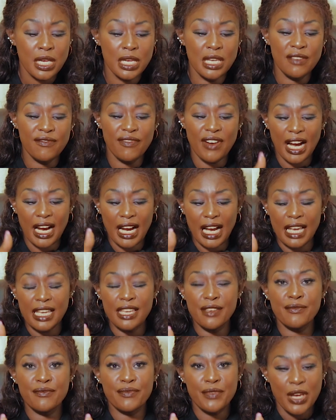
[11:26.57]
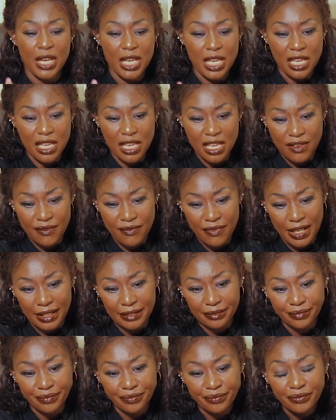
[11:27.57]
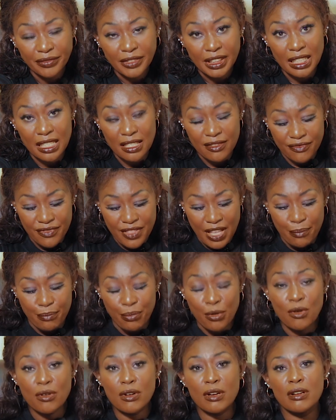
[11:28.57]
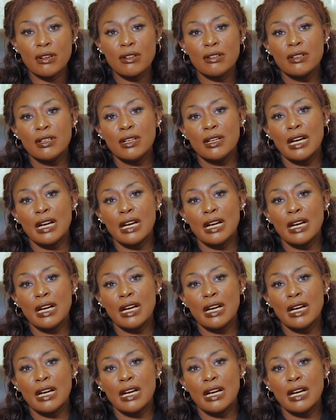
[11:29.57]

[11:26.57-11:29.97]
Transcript: If the book